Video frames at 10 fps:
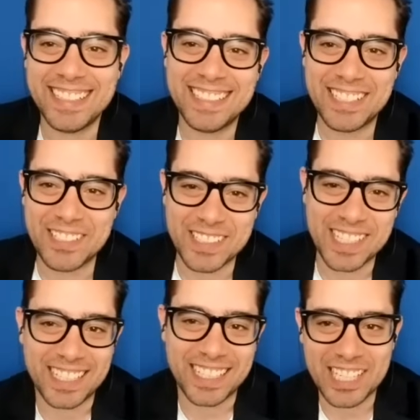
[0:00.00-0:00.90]
oh
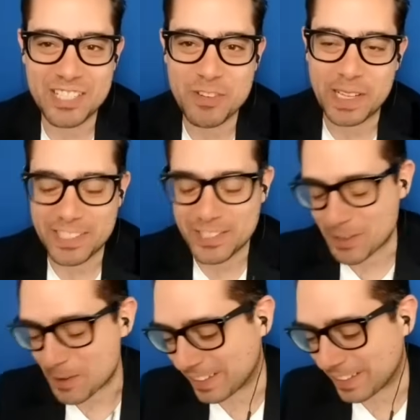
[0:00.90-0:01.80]
God, that's quite the
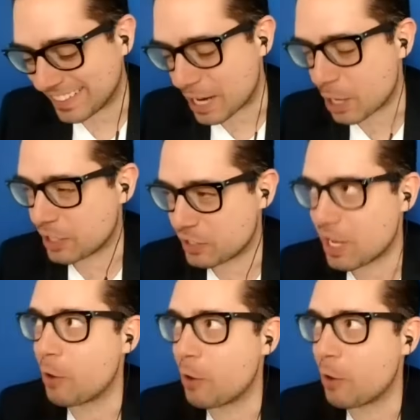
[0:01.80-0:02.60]
story. I know. Yeah, and